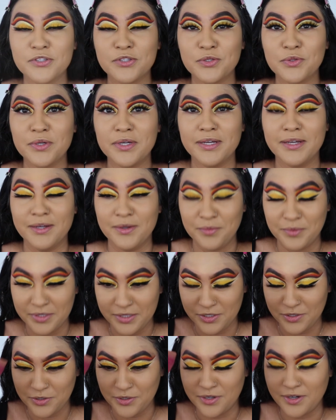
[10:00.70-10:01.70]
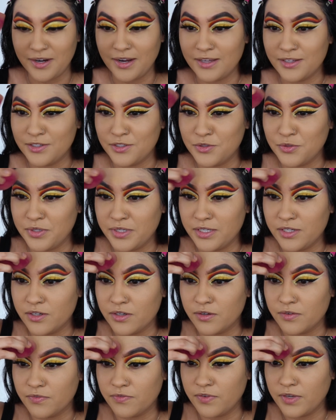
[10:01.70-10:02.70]
do it with doing
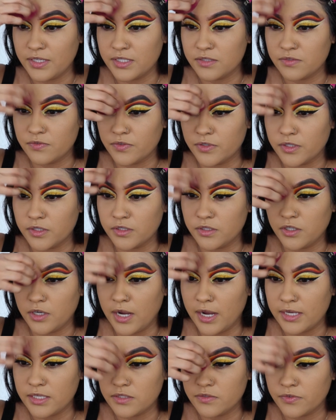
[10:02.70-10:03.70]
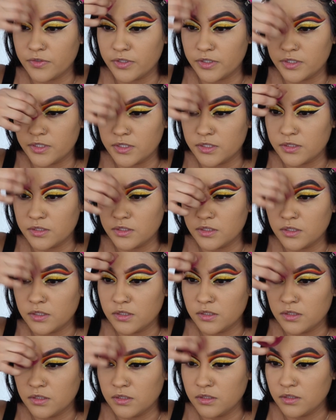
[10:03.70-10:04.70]
your face first, your eyes first.
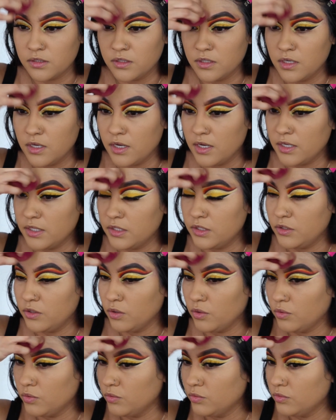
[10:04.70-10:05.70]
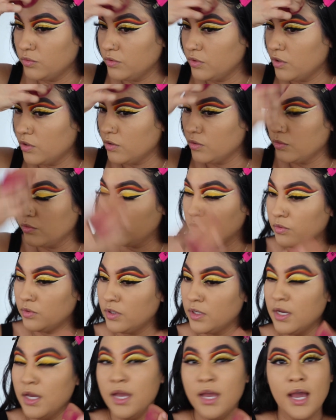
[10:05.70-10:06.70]
I don't know.
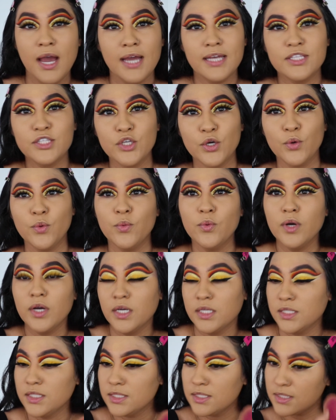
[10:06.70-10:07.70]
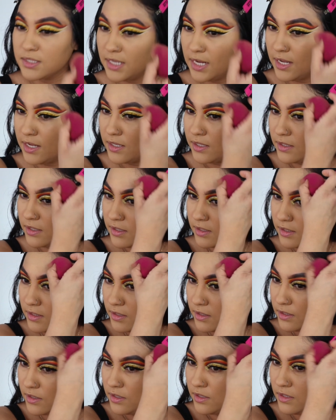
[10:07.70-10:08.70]
I don't understand.
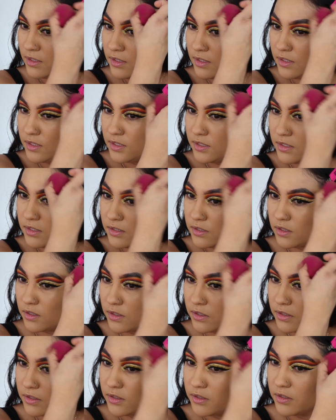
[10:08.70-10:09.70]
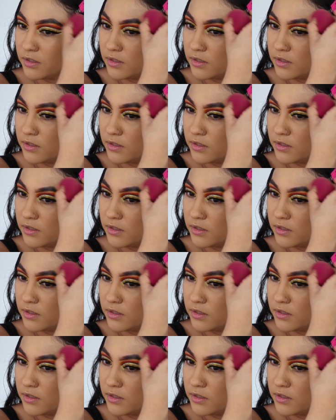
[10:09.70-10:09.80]
It is hard.